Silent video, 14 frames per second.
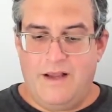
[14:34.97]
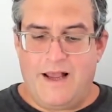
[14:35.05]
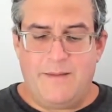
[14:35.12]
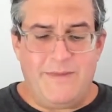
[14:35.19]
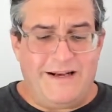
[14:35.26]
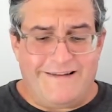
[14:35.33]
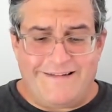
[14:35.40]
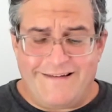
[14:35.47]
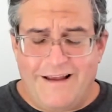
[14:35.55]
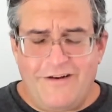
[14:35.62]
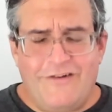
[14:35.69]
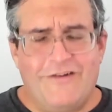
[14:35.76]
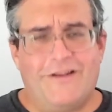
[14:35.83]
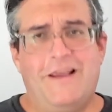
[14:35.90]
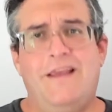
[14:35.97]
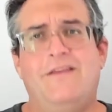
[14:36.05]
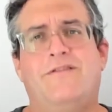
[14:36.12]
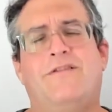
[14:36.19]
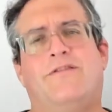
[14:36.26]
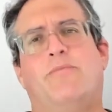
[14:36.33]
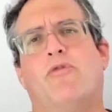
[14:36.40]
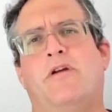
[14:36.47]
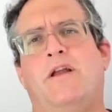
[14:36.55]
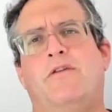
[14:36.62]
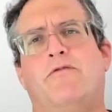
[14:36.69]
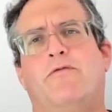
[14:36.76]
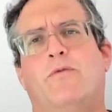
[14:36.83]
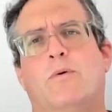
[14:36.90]
I mean, essentially, he's just
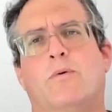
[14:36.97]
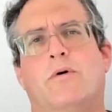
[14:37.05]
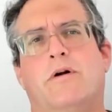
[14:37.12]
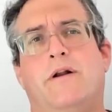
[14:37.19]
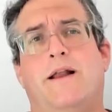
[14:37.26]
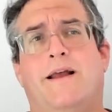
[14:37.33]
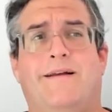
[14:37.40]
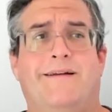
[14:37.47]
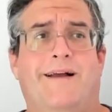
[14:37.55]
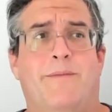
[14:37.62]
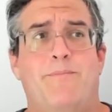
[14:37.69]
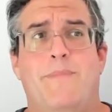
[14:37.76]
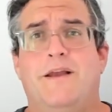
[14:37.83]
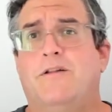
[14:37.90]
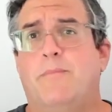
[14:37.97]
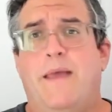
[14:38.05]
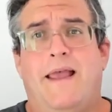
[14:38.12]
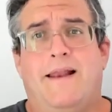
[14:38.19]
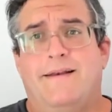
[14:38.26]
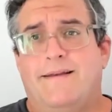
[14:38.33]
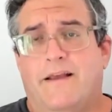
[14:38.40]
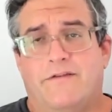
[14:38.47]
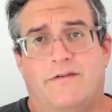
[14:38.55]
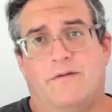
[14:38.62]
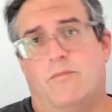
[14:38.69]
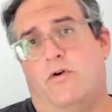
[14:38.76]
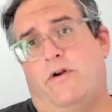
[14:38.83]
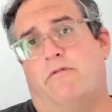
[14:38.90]
bringing forward a middleman
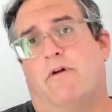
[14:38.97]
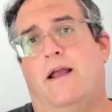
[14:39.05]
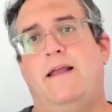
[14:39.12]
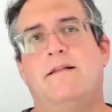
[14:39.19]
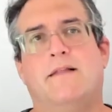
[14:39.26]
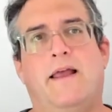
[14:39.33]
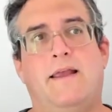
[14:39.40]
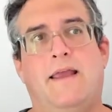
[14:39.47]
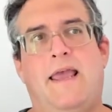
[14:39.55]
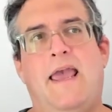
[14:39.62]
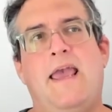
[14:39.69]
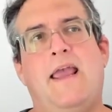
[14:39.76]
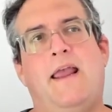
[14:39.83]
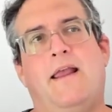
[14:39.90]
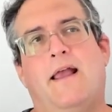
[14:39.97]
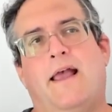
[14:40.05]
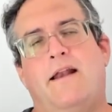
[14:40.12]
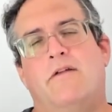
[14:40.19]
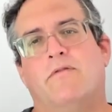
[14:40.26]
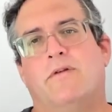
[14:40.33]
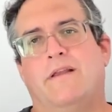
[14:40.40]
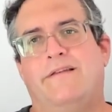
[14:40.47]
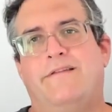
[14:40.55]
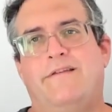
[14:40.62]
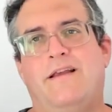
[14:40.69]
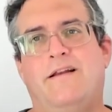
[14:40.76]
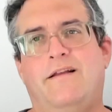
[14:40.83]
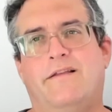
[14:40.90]
testimony, right? Like, hey, I didn't really
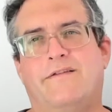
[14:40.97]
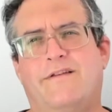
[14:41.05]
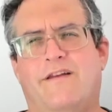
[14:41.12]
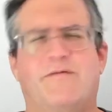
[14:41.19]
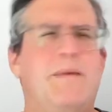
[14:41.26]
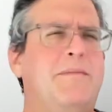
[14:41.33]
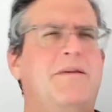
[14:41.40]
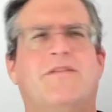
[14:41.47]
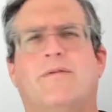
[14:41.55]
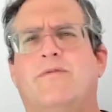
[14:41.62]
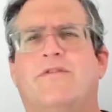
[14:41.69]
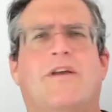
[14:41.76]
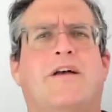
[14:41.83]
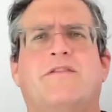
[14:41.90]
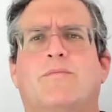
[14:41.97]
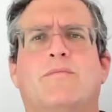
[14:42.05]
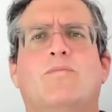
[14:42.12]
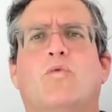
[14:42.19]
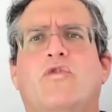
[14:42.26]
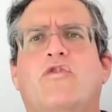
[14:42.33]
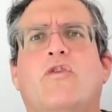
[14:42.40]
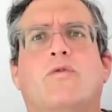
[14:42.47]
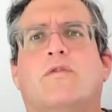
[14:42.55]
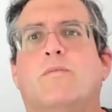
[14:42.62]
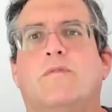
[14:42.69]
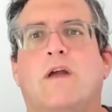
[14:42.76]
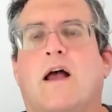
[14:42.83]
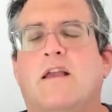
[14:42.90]
see any of this stuff. Maybe he saw some, was shown
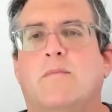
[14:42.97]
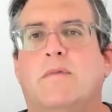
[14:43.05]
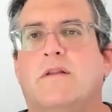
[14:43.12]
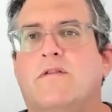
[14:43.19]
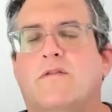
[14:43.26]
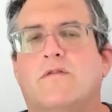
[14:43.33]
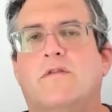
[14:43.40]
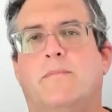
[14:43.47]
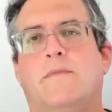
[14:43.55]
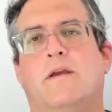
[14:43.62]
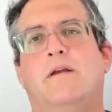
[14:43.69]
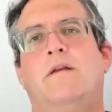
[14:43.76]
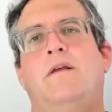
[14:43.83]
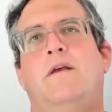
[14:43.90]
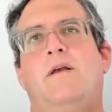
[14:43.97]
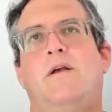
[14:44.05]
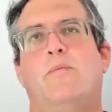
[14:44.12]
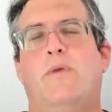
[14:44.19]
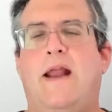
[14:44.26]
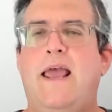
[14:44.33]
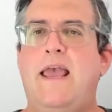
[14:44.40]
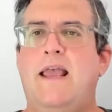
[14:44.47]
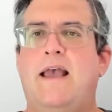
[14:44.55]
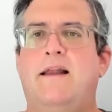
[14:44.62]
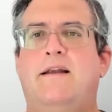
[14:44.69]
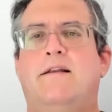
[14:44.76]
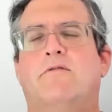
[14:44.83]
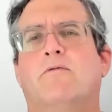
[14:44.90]
some documents or something. But hey, I
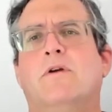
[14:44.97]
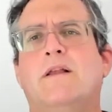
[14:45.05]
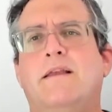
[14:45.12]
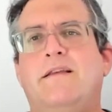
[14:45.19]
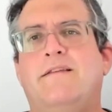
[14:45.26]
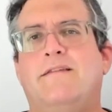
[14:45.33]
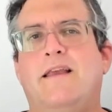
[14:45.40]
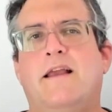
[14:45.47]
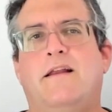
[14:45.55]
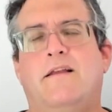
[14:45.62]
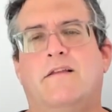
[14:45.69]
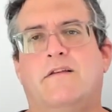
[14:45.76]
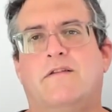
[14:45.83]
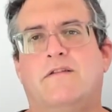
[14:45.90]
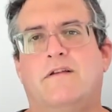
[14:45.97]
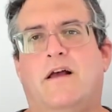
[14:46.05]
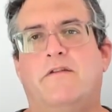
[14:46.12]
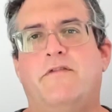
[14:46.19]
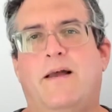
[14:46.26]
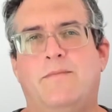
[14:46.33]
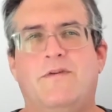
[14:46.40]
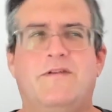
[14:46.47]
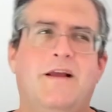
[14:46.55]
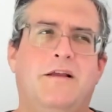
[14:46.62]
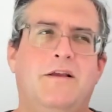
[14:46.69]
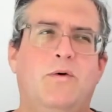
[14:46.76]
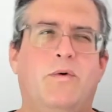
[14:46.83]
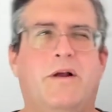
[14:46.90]
didn't really see any of this stuff. I'm just
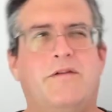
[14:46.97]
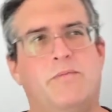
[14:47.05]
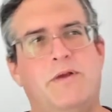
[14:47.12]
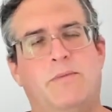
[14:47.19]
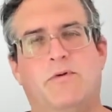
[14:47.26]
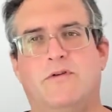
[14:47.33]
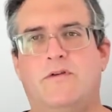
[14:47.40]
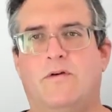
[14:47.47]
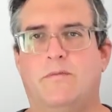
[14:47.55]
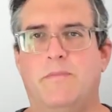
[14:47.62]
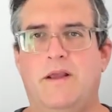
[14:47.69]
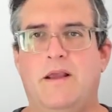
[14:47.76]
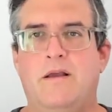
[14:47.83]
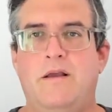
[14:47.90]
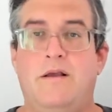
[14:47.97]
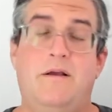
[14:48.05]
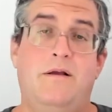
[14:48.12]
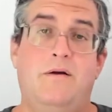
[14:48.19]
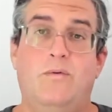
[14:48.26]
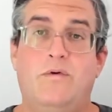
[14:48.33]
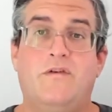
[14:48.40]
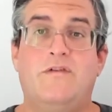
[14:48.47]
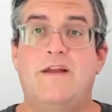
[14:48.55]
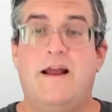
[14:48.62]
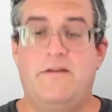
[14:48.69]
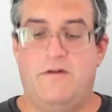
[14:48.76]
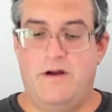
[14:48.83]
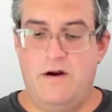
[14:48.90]
telling you what other people told me, which is
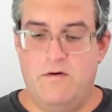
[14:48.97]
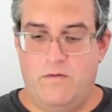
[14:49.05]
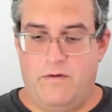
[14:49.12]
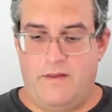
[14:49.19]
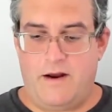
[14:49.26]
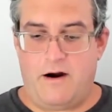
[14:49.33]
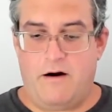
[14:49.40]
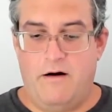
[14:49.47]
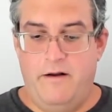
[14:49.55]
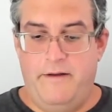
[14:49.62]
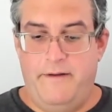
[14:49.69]
neither here nor there.